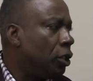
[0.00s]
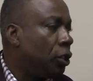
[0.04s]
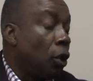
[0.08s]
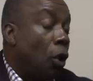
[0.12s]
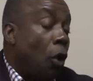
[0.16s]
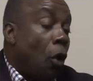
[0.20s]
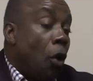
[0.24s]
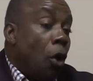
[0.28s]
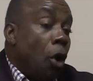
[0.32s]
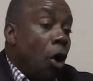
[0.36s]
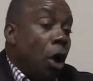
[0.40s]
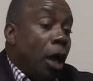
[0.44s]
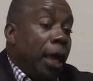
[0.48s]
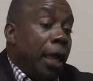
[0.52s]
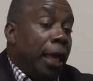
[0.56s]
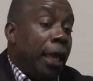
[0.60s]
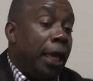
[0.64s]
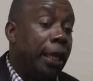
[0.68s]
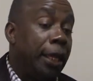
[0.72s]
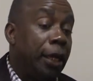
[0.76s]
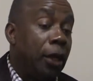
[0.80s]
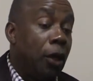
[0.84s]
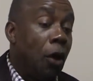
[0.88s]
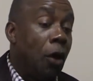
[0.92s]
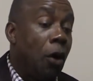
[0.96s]
So,
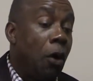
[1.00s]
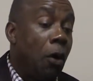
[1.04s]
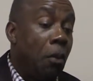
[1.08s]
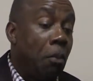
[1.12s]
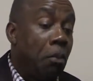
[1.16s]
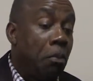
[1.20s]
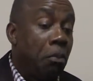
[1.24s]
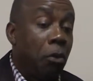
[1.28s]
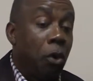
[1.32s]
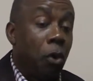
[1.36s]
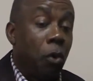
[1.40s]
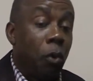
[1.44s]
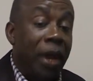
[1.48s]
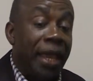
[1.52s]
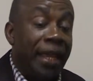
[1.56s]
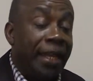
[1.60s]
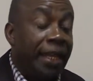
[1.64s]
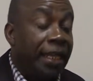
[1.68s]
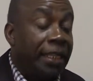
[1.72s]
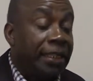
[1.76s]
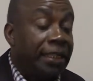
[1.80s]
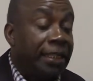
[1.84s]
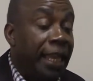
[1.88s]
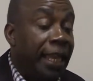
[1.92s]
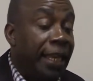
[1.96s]
you know, when
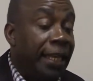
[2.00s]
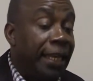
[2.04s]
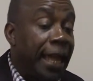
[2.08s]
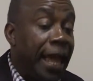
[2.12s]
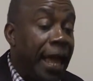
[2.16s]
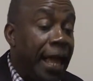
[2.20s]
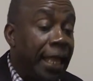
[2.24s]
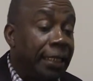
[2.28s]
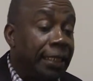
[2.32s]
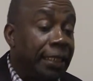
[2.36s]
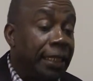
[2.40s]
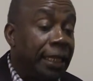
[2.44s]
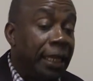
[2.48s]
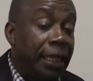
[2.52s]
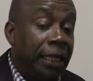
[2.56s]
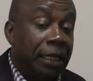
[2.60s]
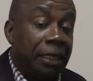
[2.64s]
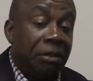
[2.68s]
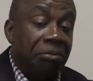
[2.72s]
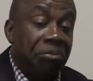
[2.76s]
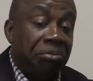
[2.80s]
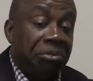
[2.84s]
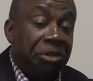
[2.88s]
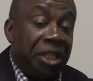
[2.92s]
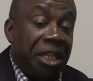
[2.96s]
they say that,
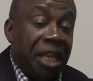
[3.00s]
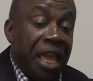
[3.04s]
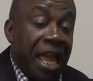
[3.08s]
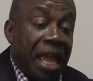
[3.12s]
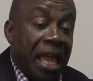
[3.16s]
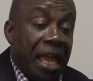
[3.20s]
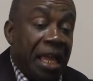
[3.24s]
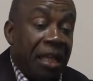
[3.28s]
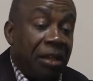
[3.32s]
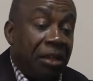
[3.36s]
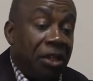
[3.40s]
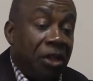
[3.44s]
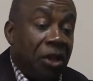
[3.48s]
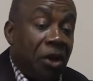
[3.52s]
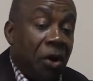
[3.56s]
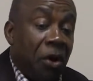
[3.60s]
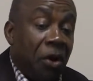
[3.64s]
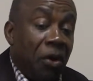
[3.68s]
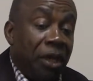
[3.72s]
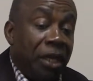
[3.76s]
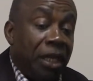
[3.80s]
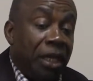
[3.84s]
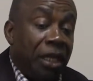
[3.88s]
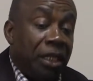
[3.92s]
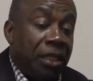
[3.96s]
there, you
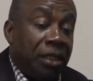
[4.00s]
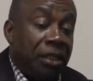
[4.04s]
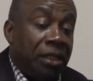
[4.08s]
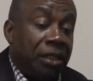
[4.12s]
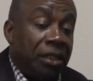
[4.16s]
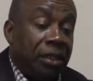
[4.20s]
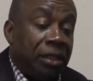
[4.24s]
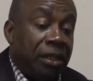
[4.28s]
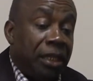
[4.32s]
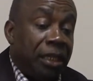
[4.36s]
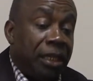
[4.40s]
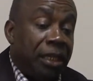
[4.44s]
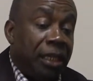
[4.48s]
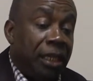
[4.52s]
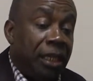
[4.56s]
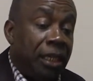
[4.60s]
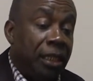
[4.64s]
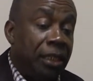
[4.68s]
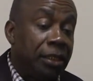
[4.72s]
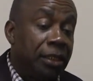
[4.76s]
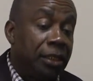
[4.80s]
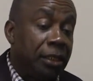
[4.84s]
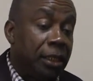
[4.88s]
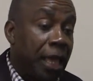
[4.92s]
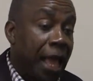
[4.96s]
know,
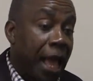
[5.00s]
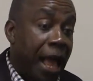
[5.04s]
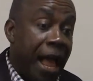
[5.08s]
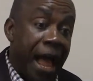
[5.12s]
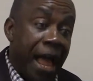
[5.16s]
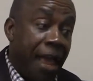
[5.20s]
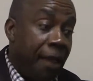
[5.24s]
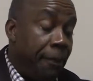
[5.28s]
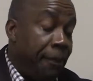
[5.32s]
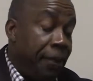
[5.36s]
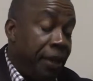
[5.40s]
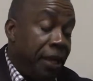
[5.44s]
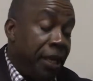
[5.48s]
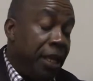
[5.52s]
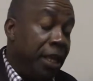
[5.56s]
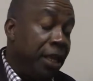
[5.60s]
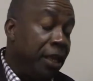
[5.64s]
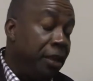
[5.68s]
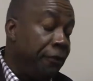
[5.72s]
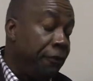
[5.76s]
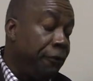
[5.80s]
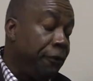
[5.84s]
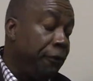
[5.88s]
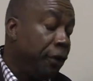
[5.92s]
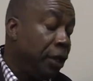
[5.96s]
is I
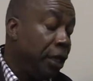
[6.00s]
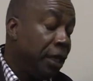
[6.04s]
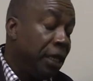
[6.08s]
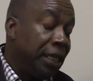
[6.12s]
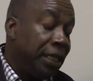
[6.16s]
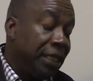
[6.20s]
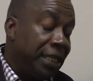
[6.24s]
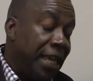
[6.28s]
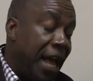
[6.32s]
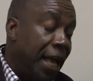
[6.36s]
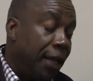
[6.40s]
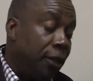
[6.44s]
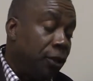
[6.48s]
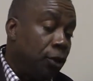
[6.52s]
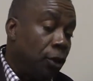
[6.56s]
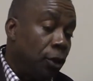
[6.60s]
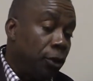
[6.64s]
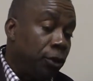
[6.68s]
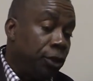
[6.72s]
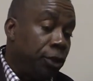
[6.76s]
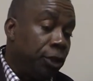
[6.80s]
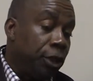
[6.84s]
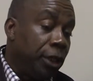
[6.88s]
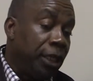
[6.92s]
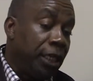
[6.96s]
believe that
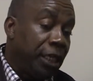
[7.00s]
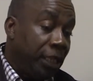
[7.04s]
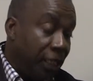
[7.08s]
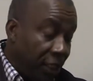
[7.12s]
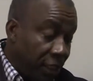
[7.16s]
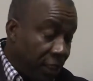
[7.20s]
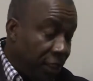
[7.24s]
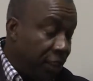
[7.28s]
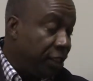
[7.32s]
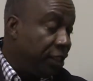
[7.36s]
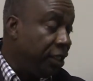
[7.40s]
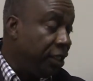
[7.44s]
doctrine is